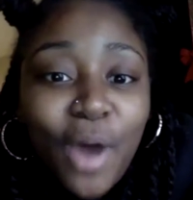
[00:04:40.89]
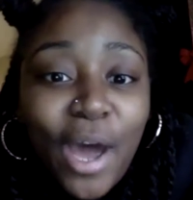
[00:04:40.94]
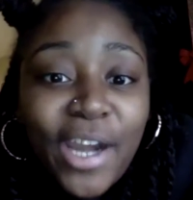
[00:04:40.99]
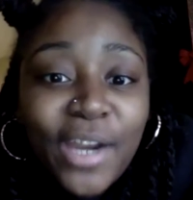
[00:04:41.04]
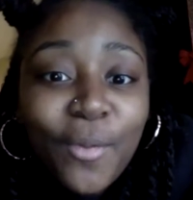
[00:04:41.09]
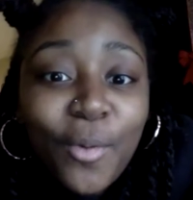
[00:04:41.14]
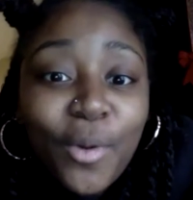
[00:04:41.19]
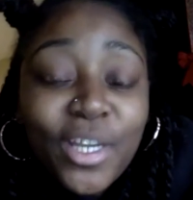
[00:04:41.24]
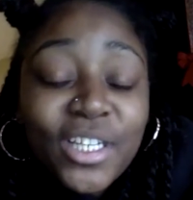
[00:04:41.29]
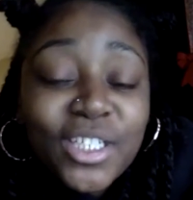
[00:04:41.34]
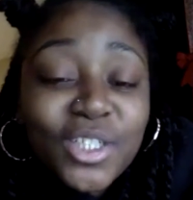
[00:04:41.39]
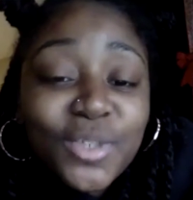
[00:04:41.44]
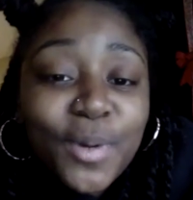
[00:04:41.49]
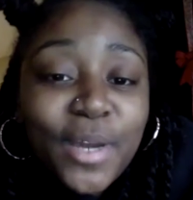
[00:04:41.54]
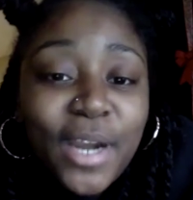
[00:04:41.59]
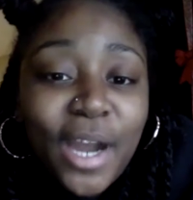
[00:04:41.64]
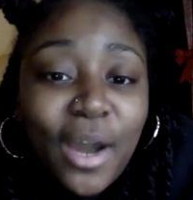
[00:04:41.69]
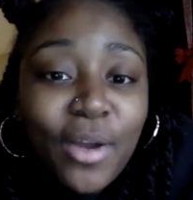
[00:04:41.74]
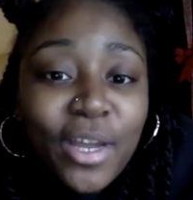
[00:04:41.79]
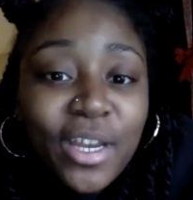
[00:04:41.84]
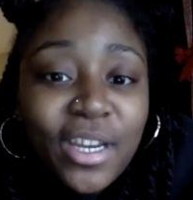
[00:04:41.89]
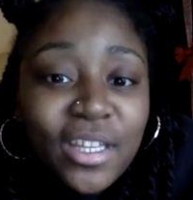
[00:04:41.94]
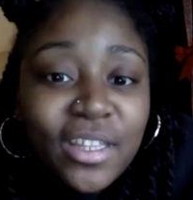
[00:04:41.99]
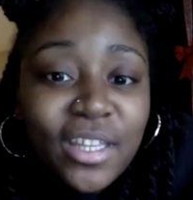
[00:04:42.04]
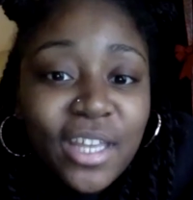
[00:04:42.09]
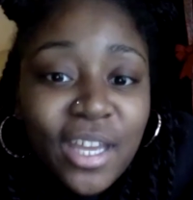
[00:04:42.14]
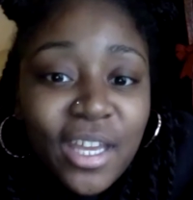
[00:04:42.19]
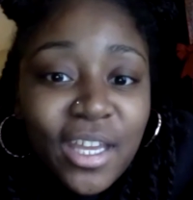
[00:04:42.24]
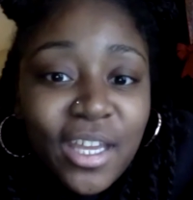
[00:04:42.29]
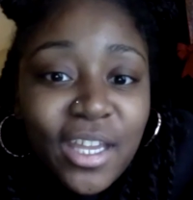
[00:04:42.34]
I didn't want to just put out
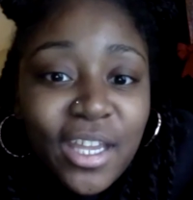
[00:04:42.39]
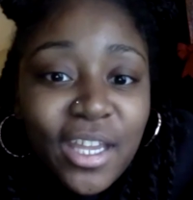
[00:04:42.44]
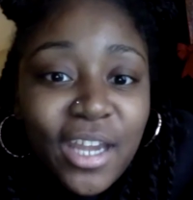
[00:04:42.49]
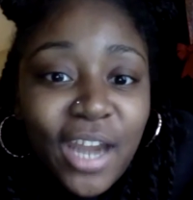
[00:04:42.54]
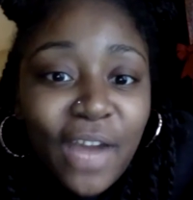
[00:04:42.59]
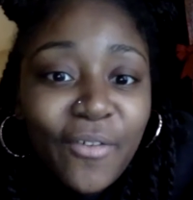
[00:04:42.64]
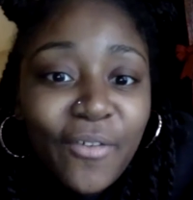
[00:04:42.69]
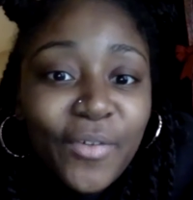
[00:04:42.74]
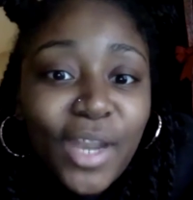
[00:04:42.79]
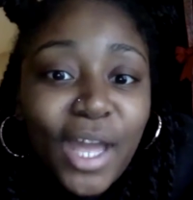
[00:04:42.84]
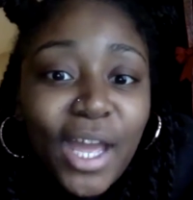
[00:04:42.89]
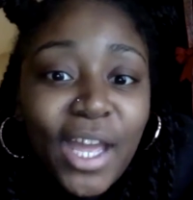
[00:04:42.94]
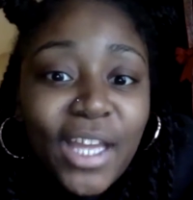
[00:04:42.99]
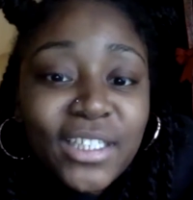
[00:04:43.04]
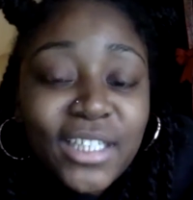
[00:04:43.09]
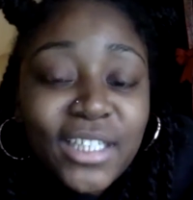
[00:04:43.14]
anything, and I feel like